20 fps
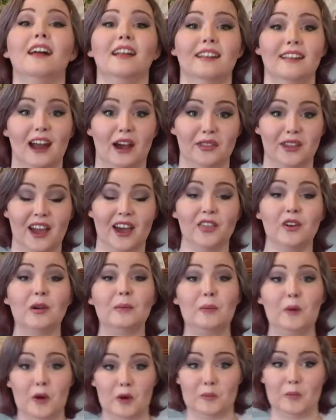Now, the other
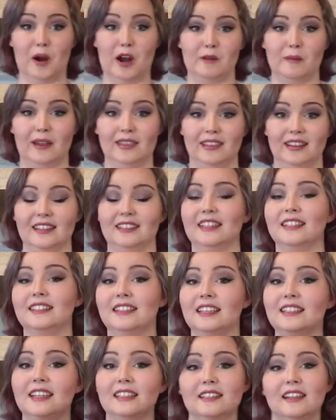important part about this is
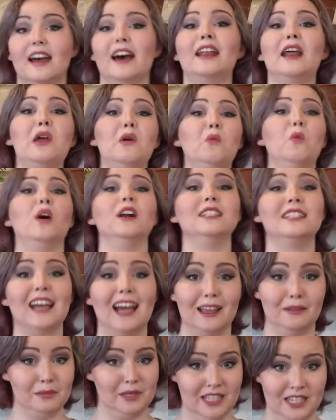this is not a
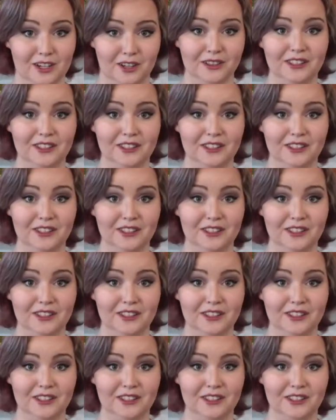one-time deal.